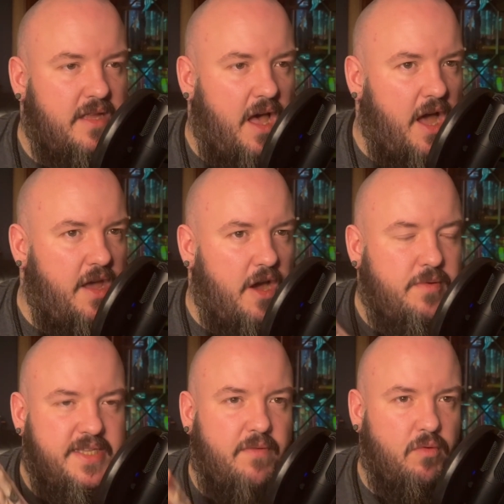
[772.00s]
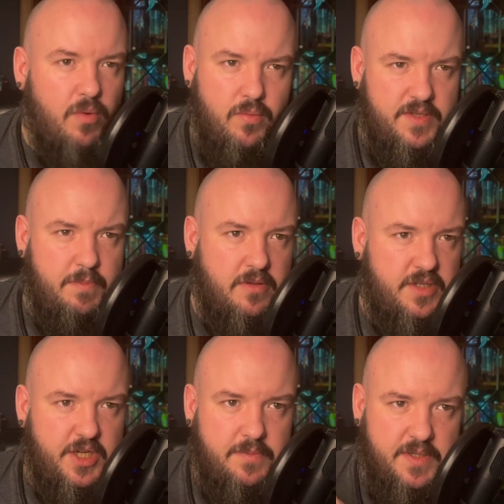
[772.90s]
I, I always have a rule with
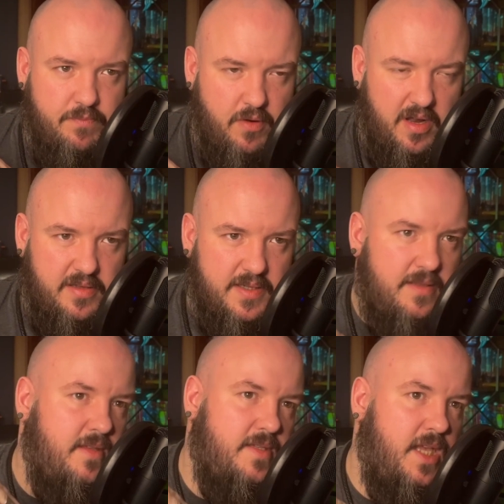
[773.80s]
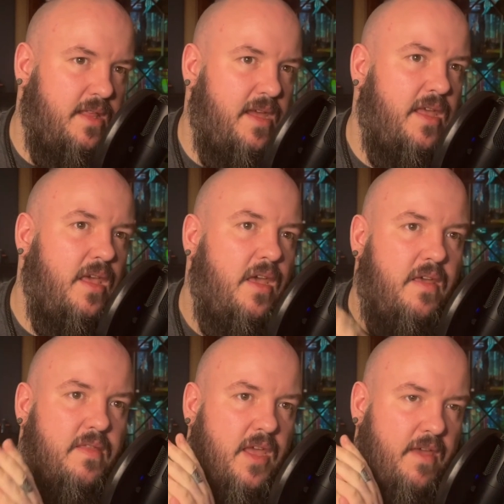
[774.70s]
sponsorships and products and things like that
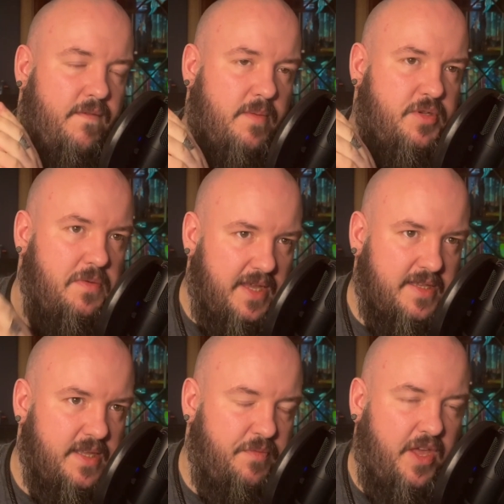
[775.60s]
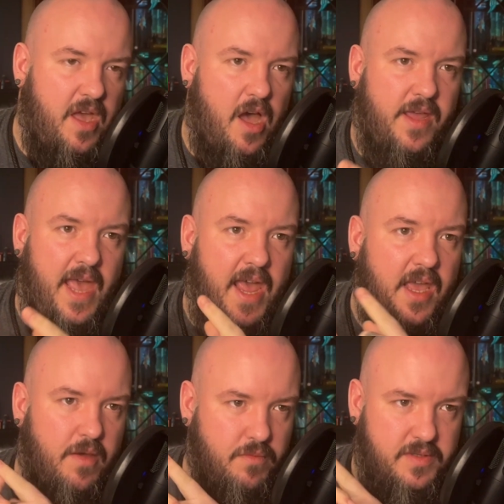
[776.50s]
that if I'm doing something, I A,
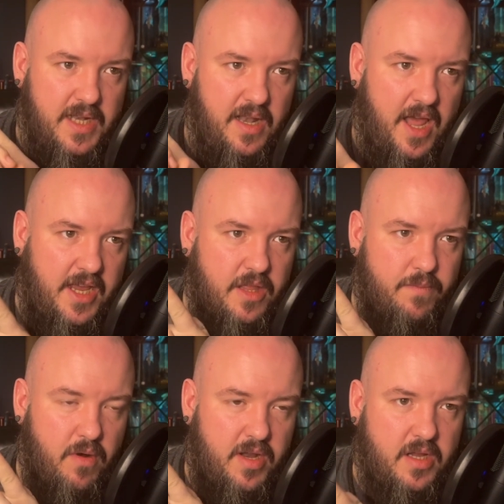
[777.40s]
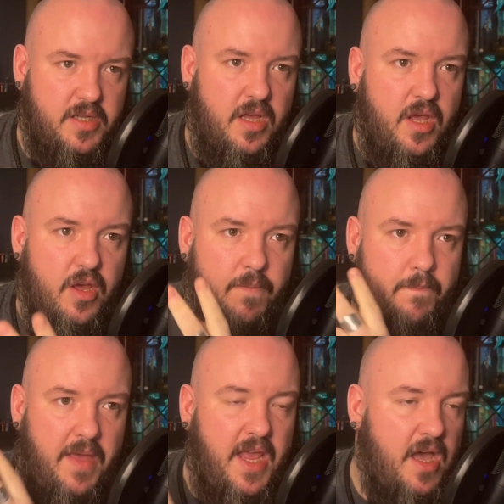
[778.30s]
I want to like the product,
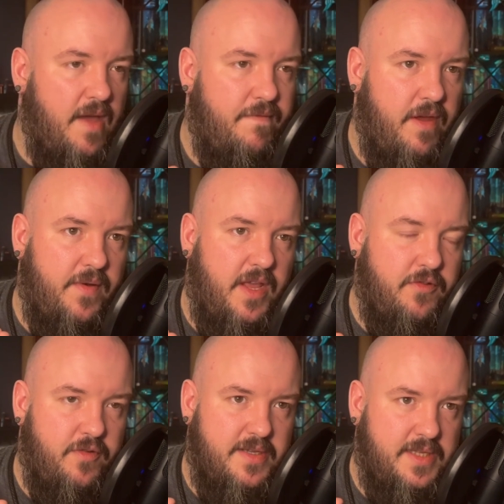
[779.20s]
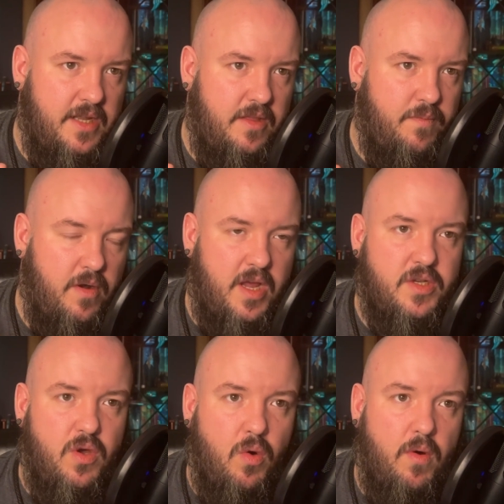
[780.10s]
B, I'm very interested in the
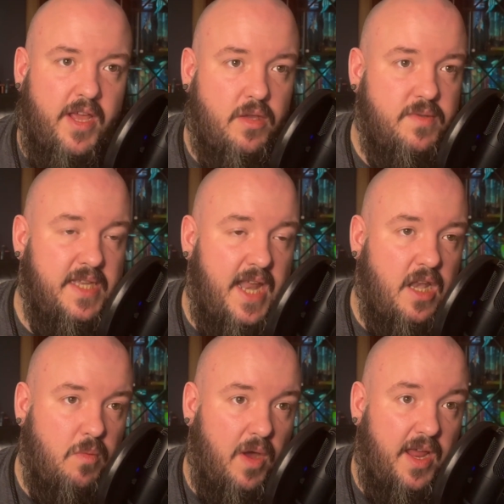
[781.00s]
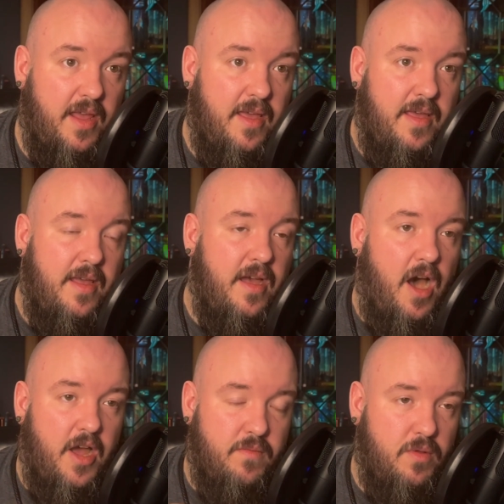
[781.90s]
product, or I use it anyway.
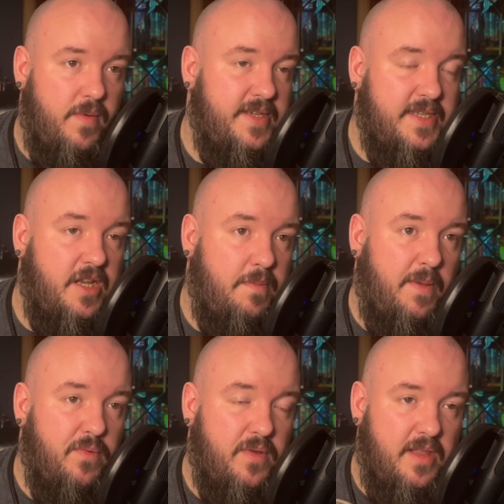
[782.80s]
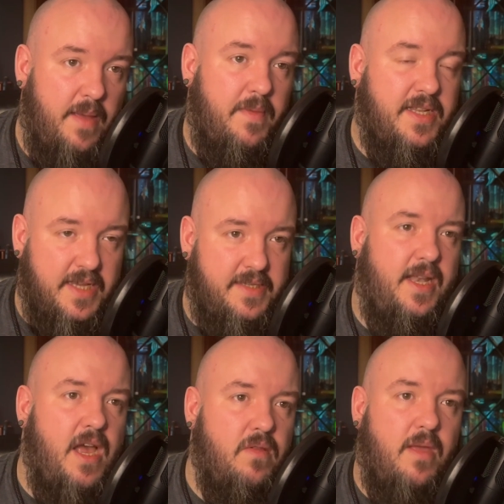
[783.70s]
I will always say to people, let me test it
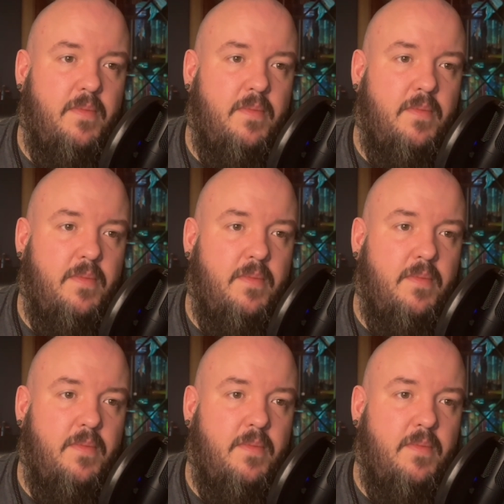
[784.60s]
out, let